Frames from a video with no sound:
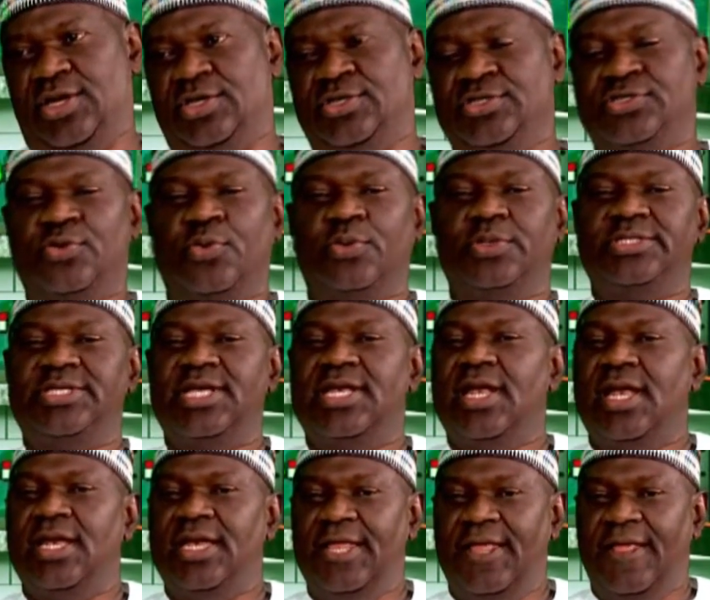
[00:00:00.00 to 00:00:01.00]
So
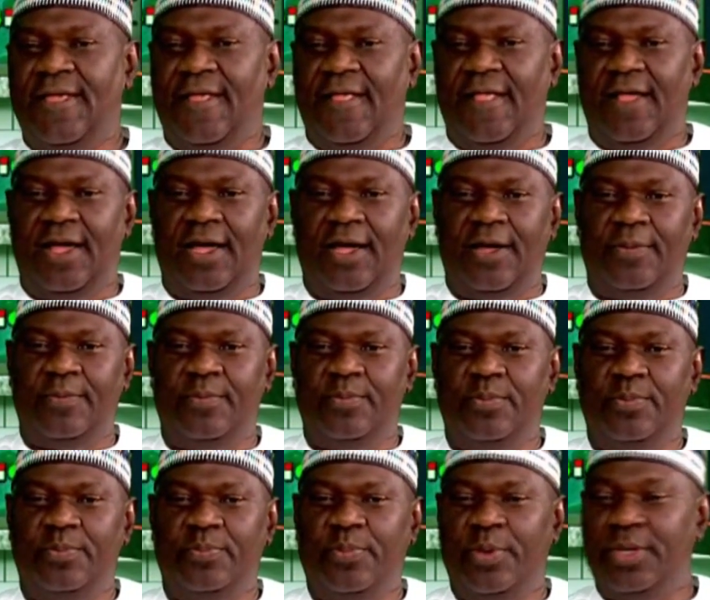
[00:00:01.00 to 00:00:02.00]
generally,
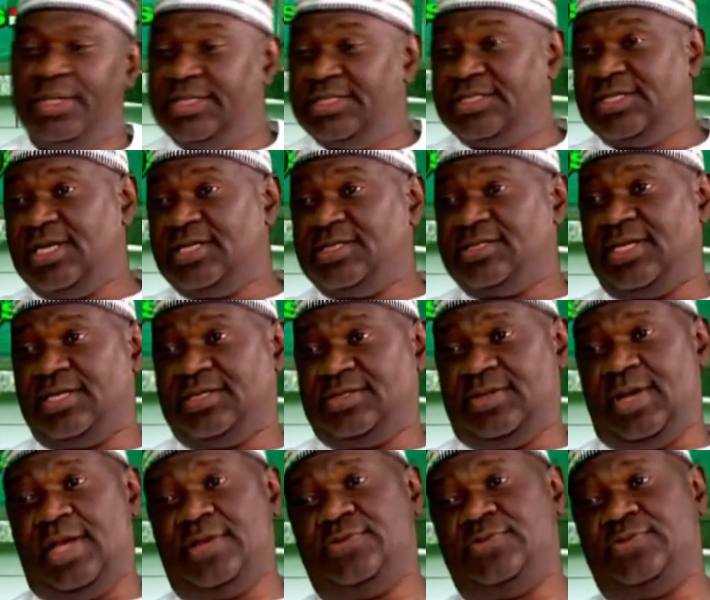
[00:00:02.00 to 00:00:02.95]
politicians, as